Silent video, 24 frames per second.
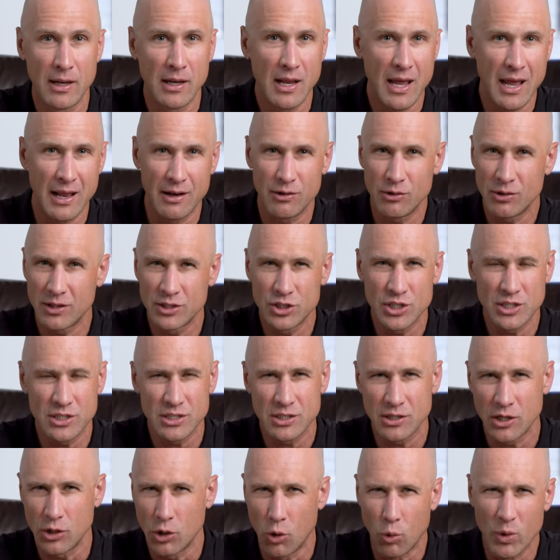And, and
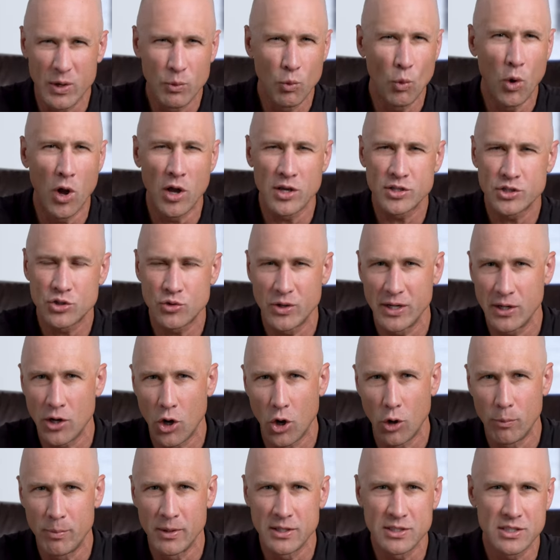just, you know, when Wall Street
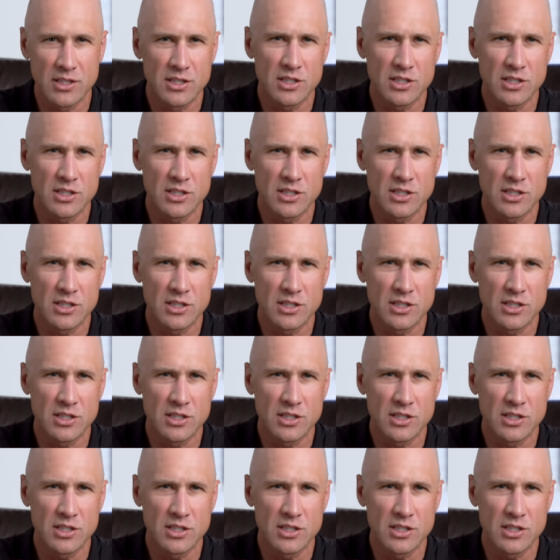opens,